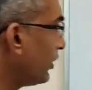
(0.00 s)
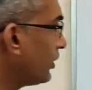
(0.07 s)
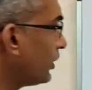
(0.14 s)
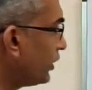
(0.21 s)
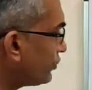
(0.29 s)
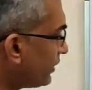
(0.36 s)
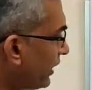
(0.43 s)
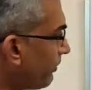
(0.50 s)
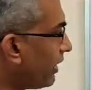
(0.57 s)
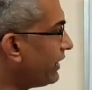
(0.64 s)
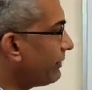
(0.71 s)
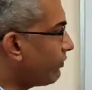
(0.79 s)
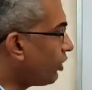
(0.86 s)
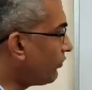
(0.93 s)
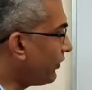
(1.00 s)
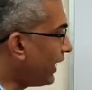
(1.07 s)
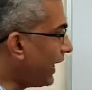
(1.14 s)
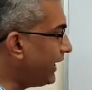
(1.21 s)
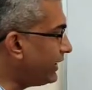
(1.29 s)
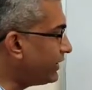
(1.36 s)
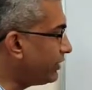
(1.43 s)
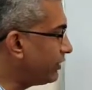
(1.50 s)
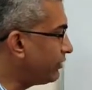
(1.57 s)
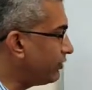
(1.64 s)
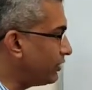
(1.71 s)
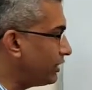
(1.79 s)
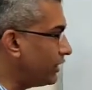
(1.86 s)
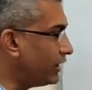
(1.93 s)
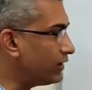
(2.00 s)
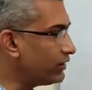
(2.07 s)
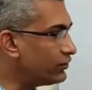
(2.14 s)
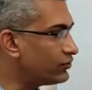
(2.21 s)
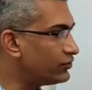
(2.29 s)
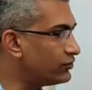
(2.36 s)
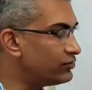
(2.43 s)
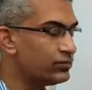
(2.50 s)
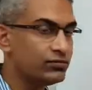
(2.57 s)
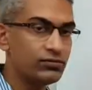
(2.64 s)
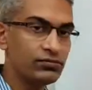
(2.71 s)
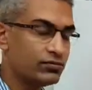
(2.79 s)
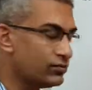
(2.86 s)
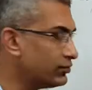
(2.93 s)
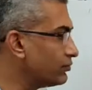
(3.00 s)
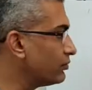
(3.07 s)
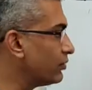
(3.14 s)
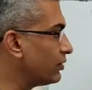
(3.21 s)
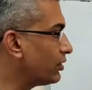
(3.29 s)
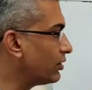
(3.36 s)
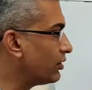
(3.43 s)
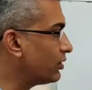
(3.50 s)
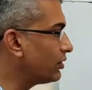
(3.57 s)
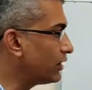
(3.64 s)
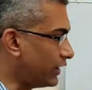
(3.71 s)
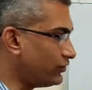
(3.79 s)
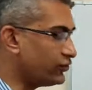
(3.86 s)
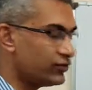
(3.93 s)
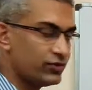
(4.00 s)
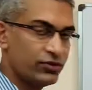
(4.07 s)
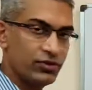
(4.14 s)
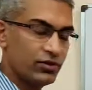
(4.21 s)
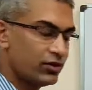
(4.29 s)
Is there a multiple of 8 in this? Yes.